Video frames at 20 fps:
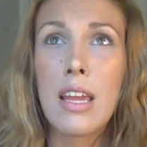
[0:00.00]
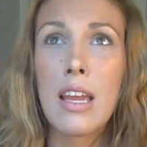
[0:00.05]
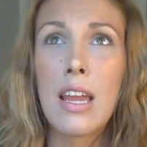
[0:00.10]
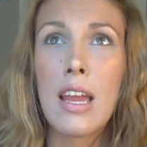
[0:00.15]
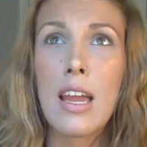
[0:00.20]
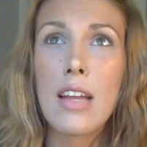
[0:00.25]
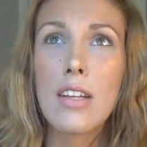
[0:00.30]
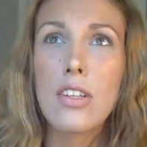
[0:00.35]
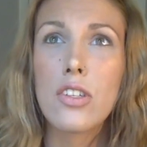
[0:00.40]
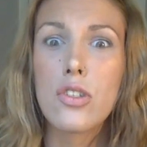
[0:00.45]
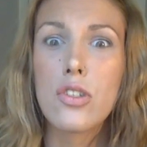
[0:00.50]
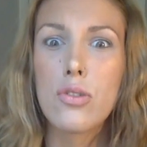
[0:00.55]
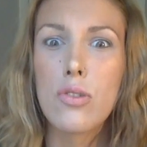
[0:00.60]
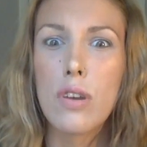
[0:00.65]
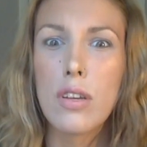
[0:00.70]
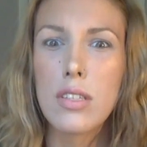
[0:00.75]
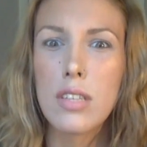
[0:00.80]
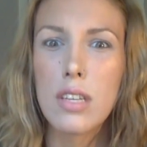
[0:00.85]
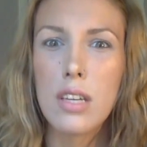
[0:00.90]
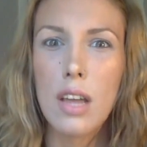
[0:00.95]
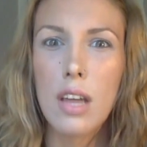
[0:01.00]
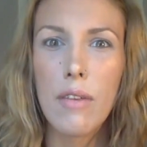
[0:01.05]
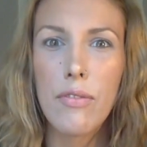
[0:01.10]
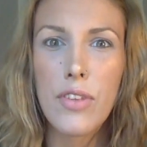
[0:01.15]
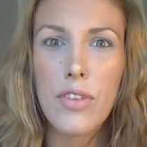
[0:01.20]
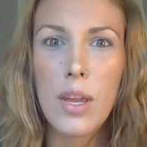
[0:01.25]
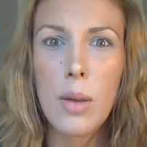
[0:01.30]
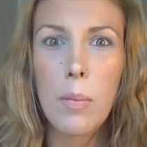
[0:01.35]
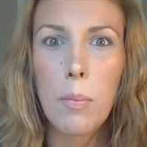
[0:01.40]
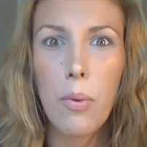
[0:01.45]
can't stress enough
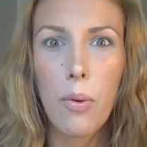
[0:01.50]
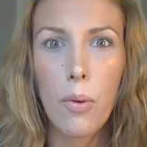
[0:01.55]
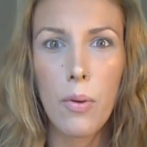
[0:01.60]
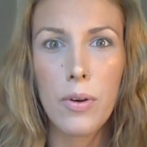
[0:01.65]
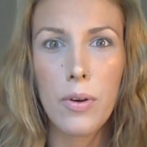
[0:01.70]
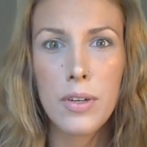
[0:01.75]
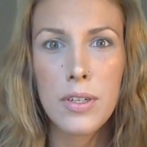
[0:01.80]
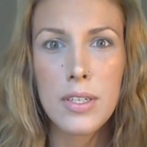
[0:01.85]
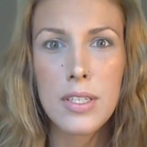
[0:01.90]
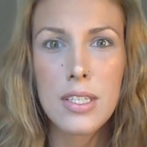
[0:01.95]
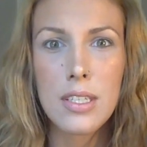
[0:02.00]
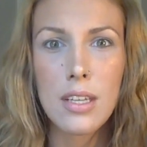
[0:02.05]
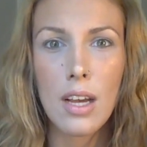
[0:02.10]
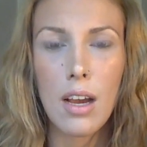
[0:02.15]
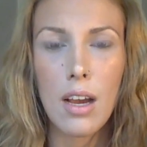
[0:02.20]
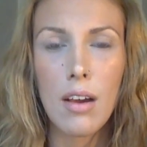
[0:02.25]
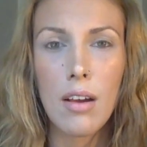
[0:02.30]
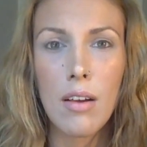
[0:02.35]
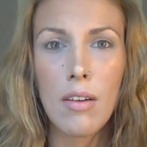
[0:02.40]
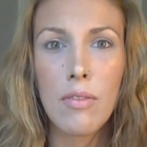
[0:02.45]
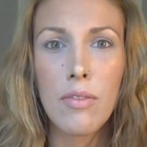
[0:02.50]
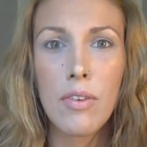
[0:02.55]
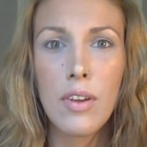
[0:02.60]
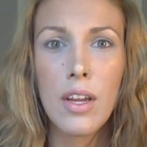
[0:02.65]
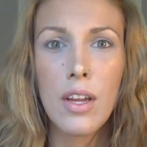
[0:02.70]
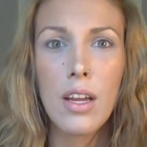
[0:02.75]
the importance of